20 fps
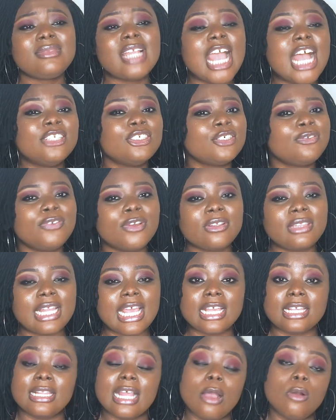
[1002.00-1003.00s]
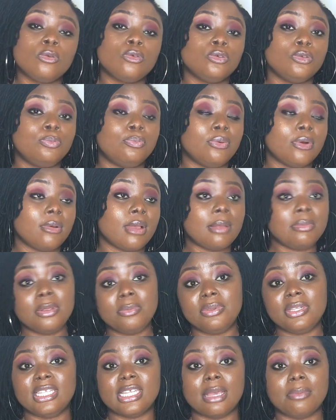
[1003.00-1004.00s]
I just felt like that could probably
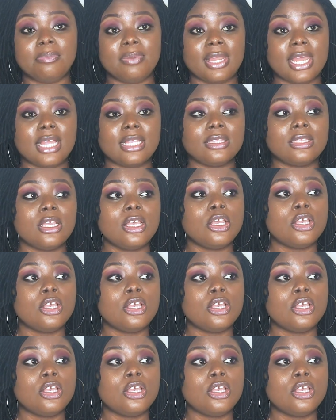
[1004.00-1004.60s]
be their plan.